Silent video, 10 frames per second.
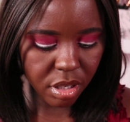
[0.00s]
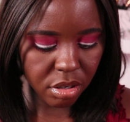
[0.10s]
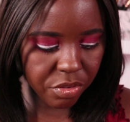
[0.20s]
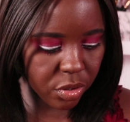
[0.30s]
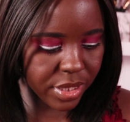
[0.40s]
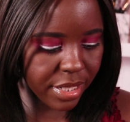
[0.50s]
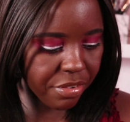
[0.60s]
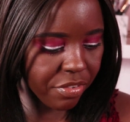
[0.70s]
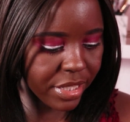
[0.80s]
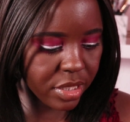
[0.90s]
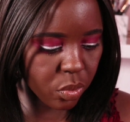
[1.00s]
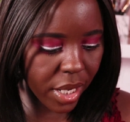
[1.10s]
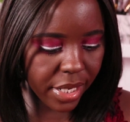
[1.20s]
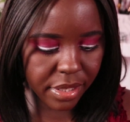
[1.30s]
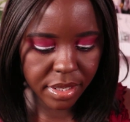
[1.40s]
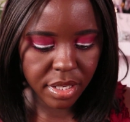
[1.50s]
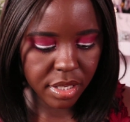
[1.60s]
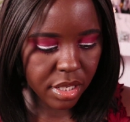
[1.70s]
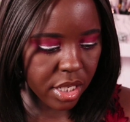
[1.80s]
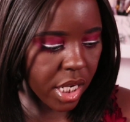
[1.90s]
of course the first one
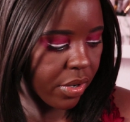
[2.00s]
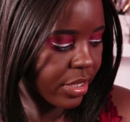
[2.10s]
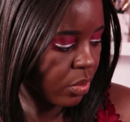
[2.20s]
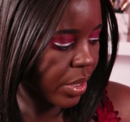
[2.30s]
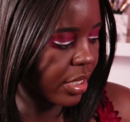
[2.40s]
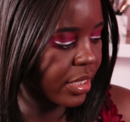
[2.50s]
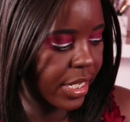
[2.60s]
now let's quickly